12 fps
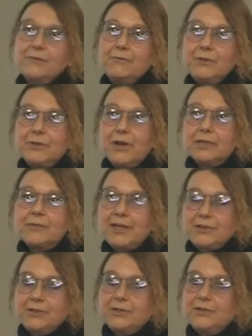We talked
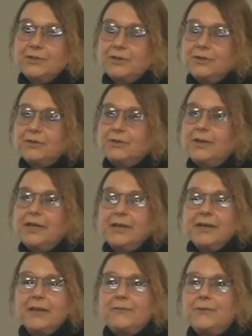about surgical.
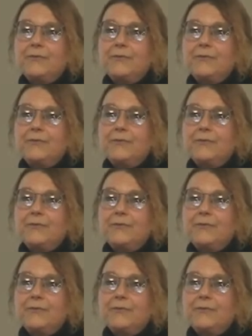If